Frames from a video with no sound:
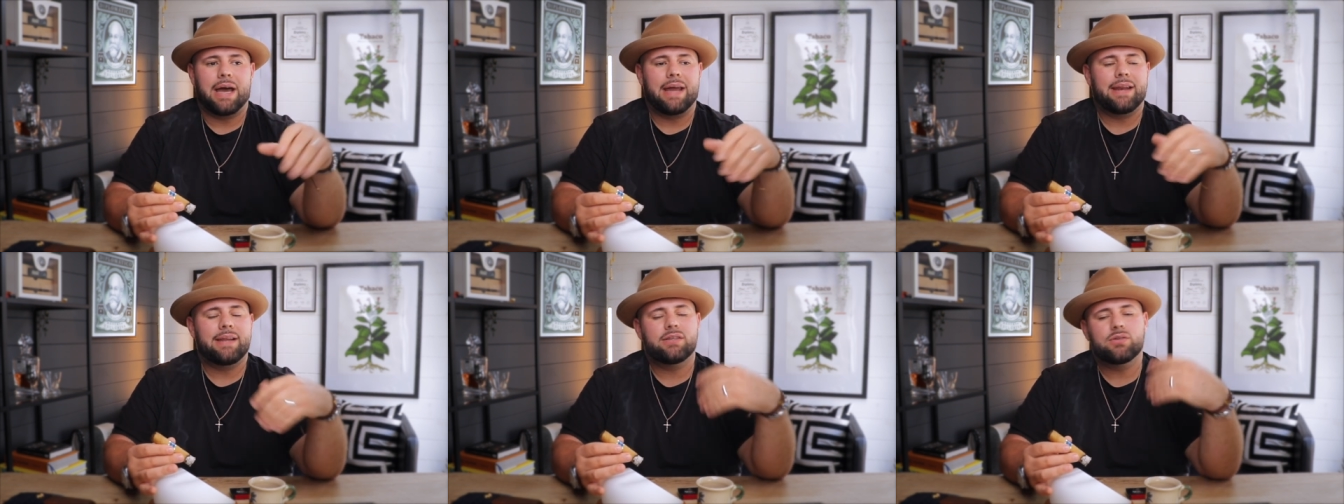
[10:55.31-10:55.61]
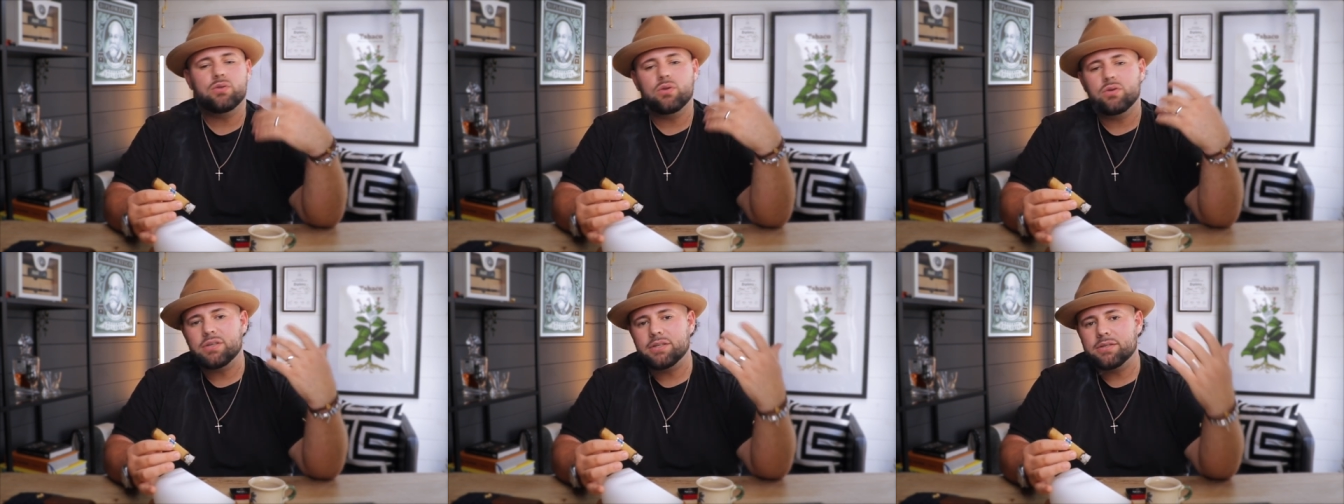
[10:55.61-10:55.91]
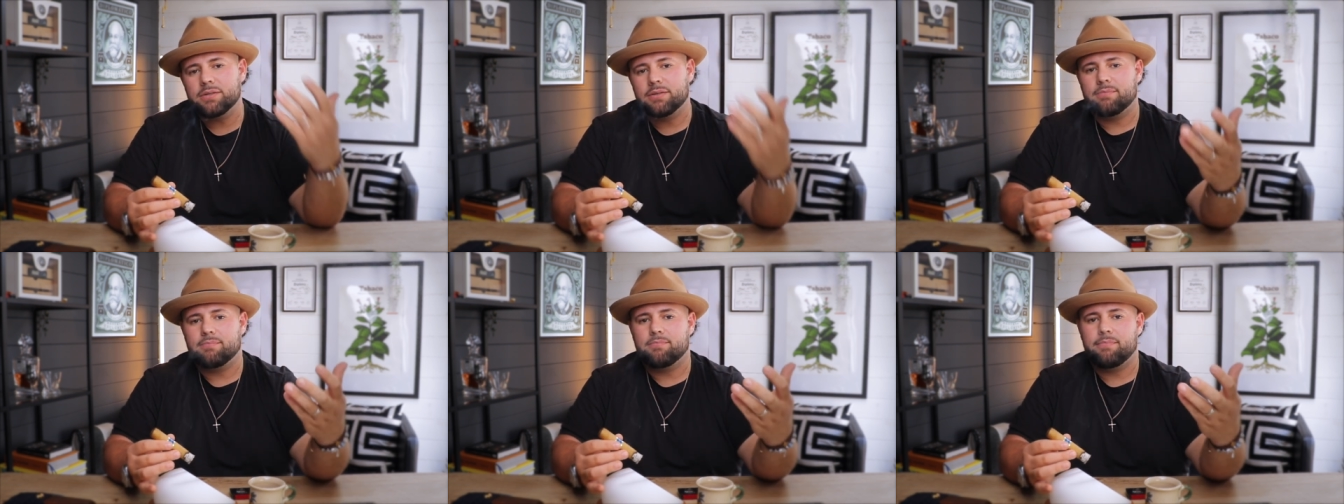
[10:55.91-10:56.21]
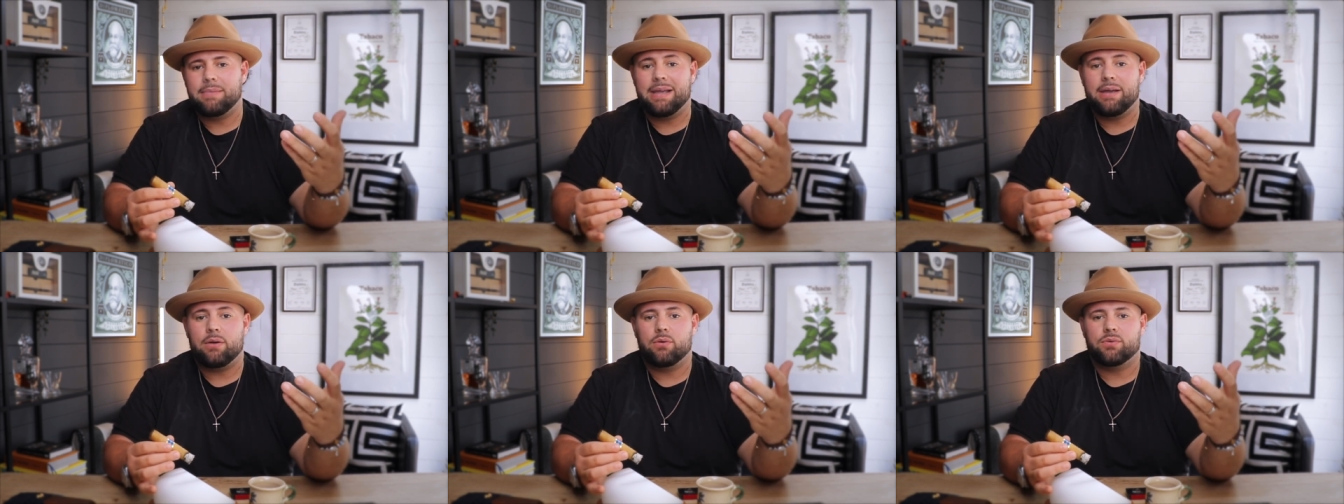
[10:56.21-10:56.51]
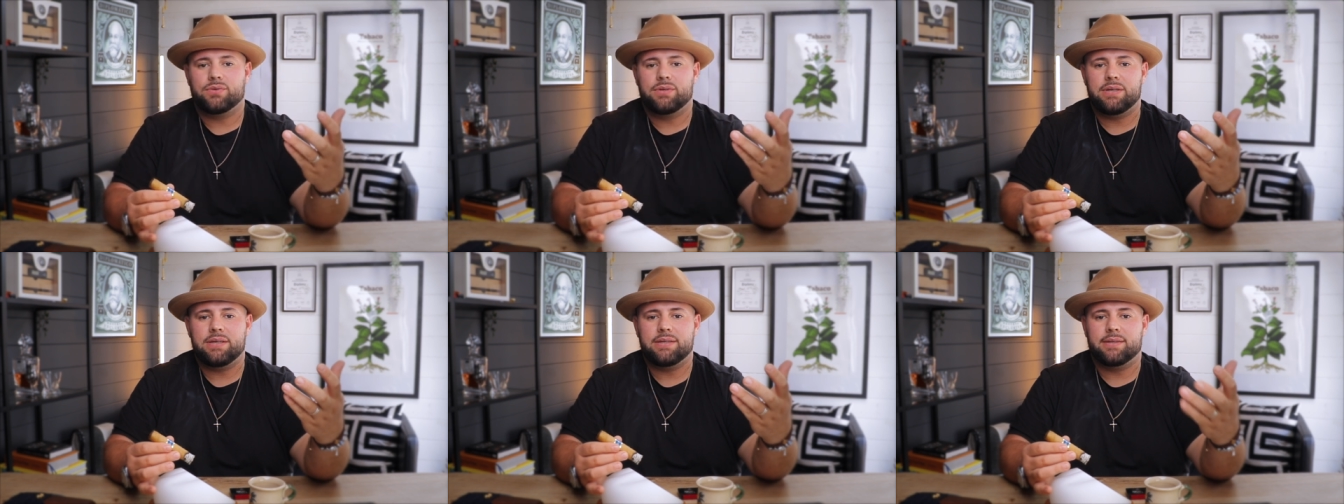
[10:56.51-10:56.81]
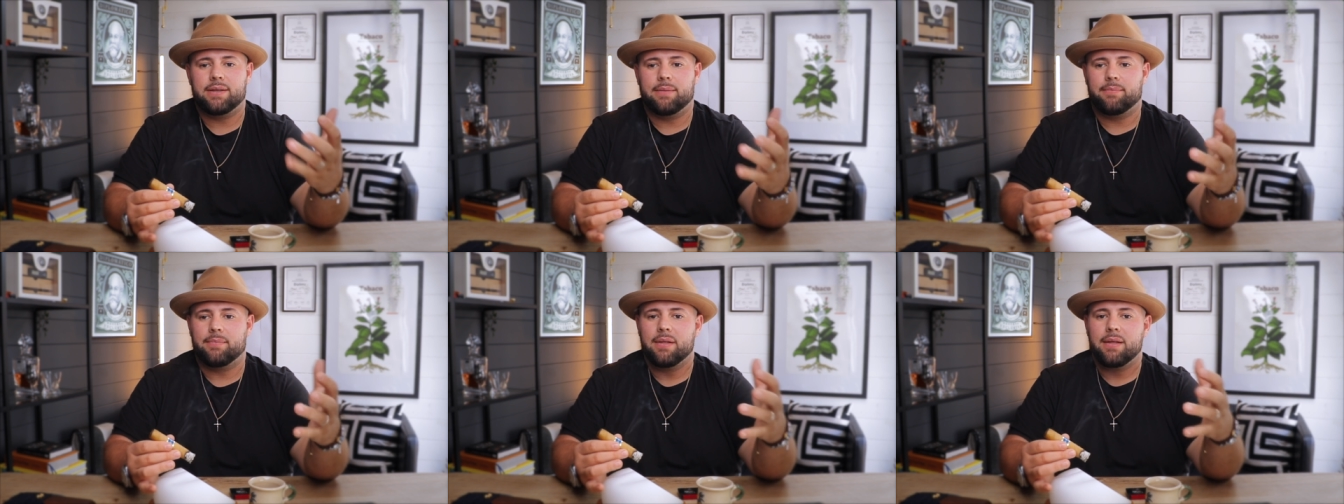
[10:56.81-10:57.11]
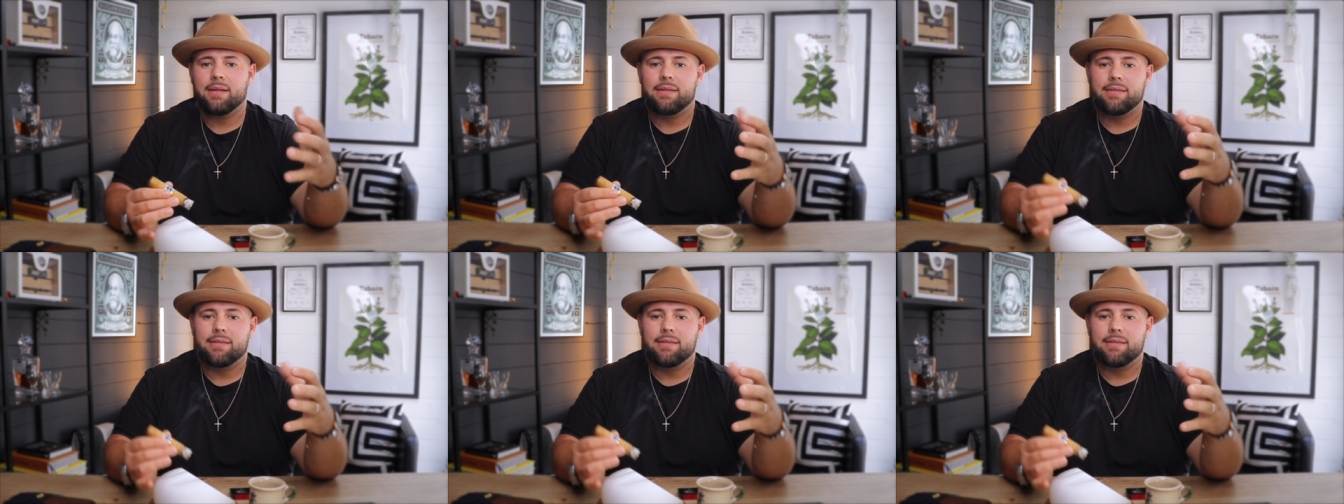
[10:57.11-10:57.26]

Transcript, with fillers: And it's not just me who sees them.